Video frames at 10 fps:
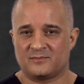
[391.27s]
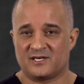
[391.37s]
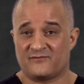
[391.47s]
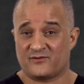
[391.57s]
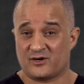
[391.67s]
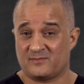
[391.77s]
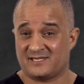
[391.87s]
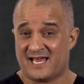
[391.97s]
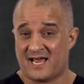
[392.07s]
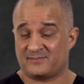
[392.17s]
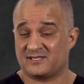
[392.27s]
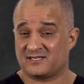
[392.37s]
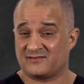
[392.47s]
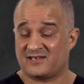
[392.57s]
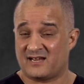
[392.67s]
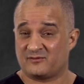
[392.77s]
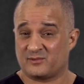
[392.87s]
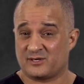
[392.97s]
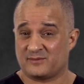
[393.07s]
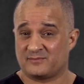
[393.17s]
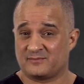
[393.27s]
confirms the absence of live sperm.